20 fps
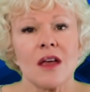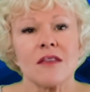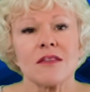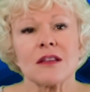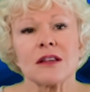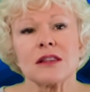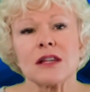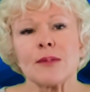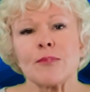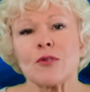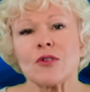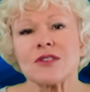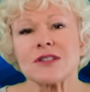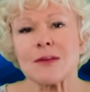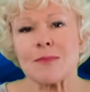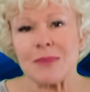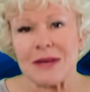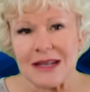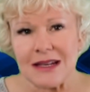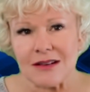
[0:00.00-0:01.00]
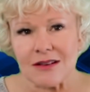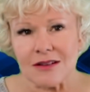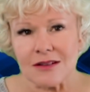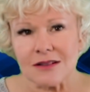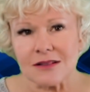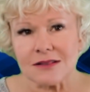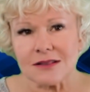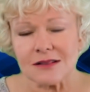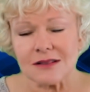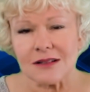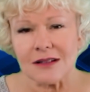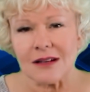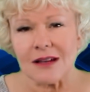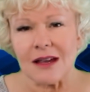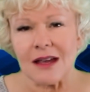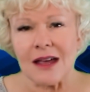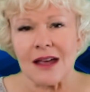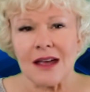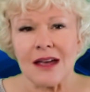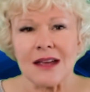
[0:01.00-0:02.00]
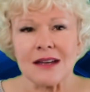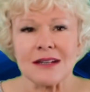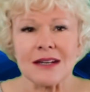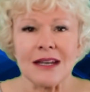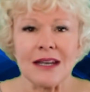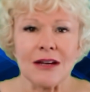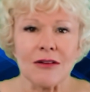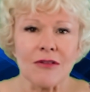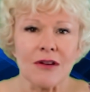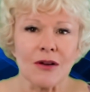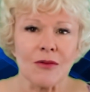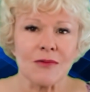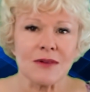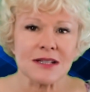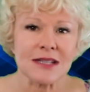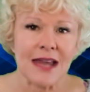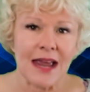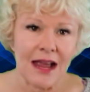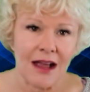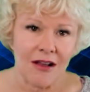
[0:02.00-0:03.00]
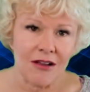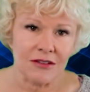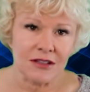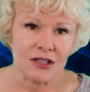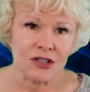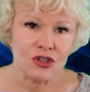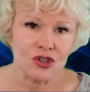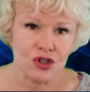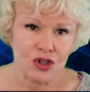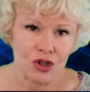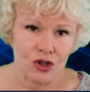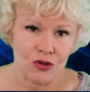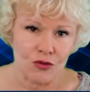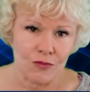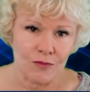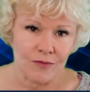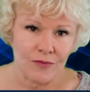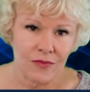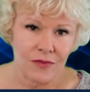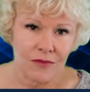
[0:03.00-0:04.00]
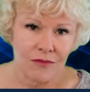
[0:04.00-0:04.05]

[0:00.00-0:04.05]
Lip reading: The Liberals appealed, and a hearing was held in June.